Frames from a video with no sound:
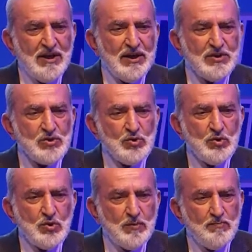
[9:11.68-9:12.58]
is
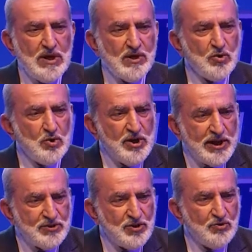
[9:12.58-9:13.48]
to make a
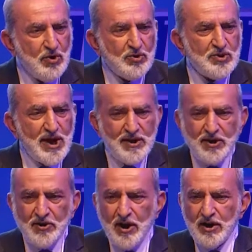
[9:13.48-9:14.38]
connecting rod and a
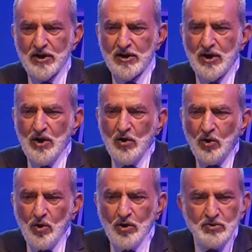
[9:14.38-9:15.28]
crank
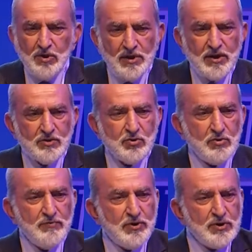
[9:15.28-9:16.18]
all together to
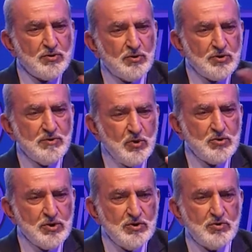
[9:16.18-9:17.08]
convert rotary
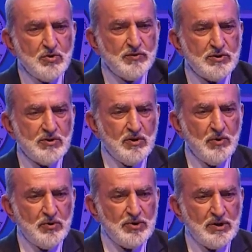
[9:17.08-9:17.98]
motion into a vertical
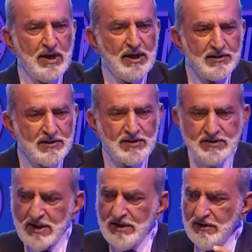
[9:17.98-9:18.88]
motion. This
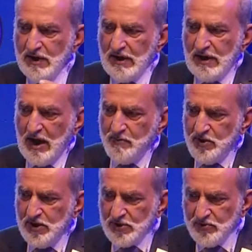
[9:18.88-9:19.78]
is a
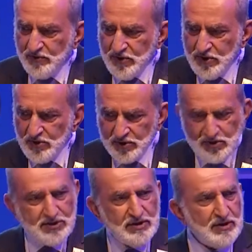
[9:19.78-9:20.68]
piece of
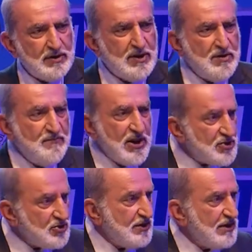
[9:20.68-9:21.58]
industrial
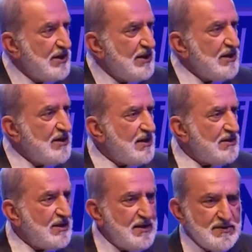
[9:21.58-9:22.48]
invention
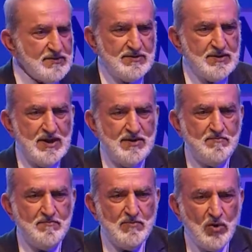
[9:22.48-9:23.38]
that is
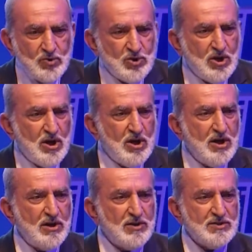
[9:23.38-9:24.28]
in most
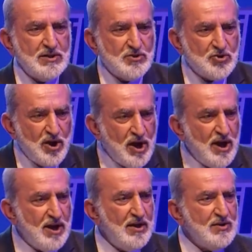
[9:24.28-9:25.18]
cars, in
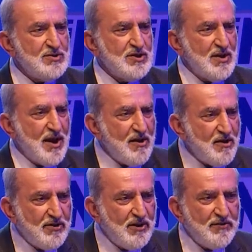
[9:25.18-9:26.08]
trains, in
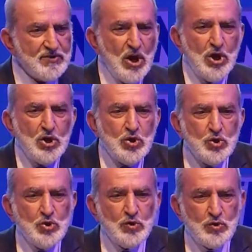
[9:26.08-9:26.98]
aircrafts. You
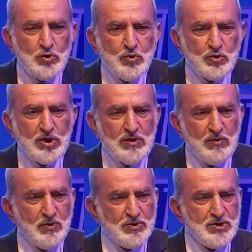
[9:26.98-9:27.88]
couldn't do
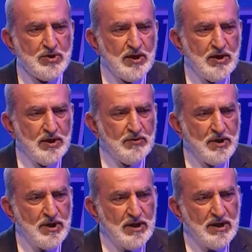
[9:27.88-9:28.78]
technology
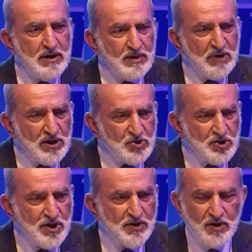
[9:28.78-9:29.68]
really, in
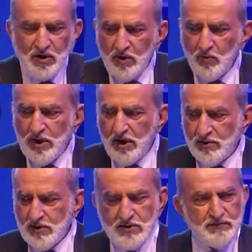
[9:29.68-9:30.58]
engineering
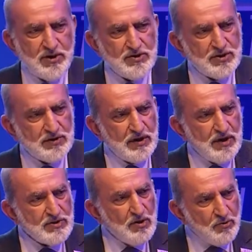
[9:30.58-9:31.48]
without this invention.
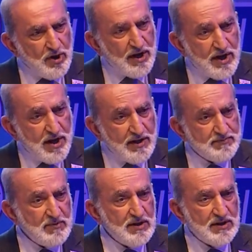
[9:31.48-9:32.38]
So he
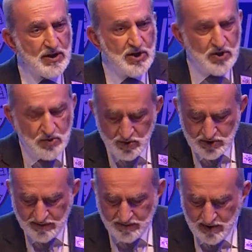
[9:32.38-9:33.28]
has made a huge
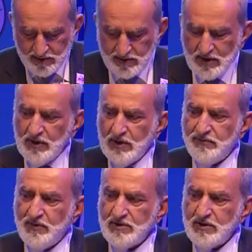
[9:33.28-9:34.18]
advance
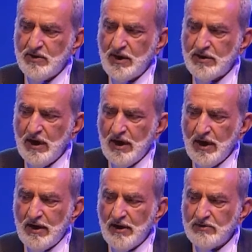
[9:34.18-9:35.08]
in that.
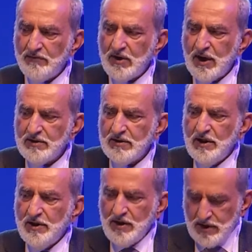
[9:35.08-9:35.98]
And out of
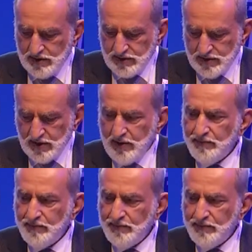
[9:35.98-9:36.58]
that, he's